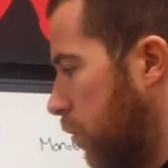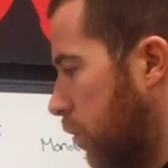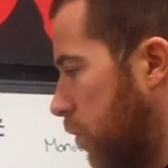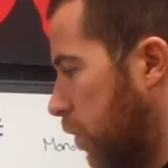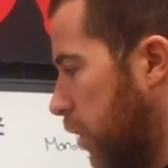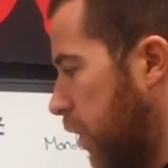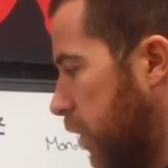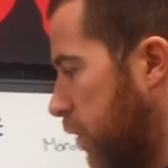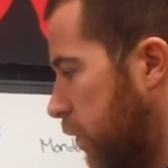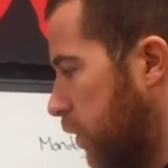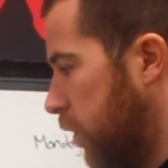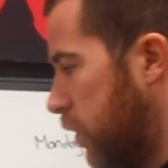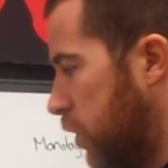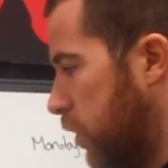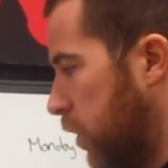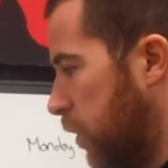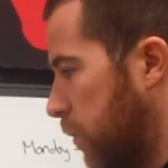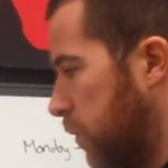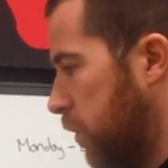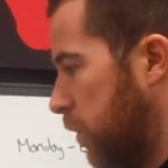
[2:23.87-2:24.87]
CrossFit
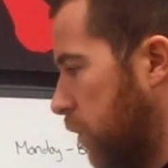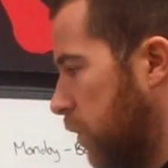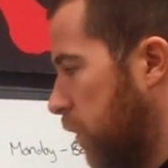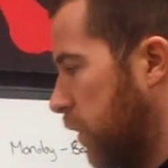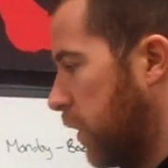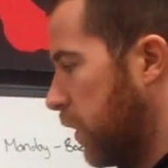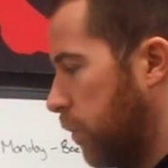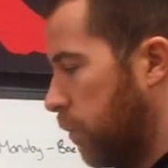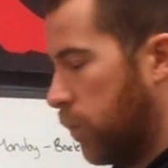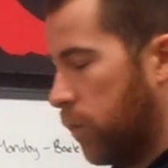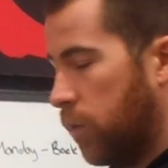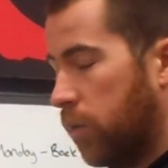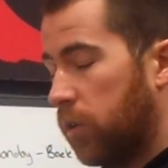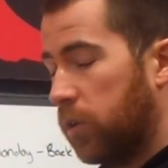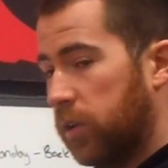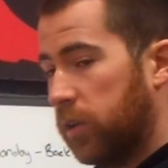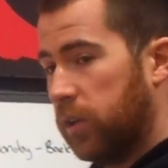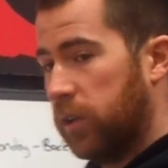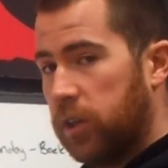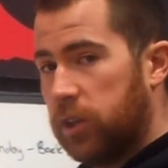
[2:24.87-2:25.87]
gyms, that are more
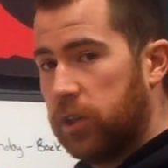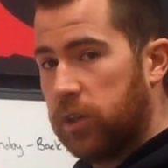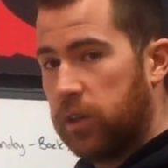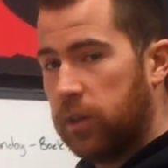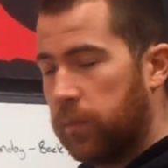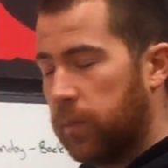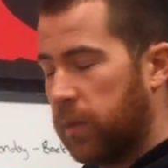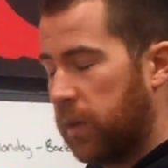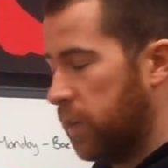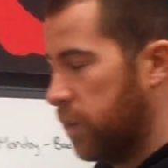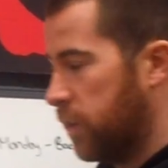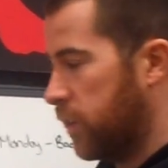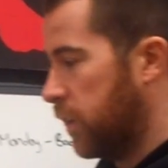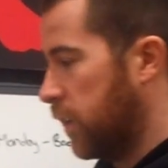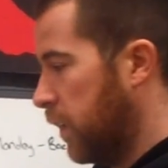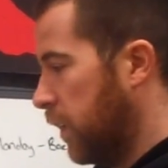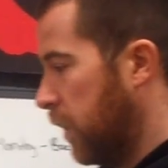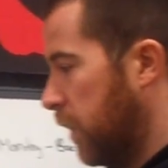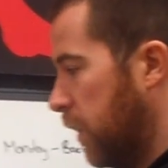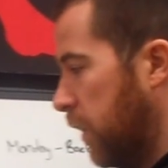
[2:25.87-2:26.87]
conditioning based,
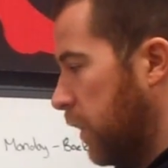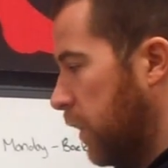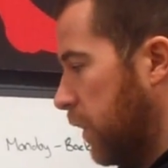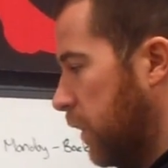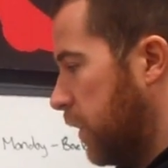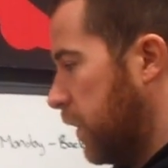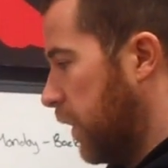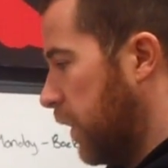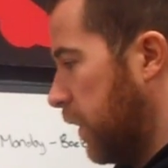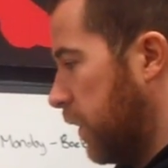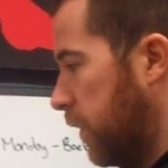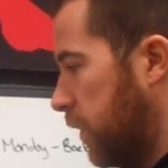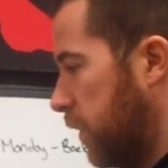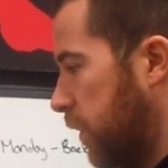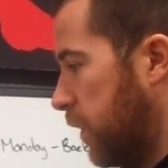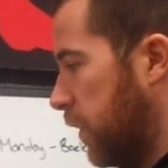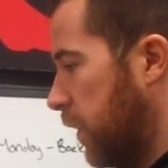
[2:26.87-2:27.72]
that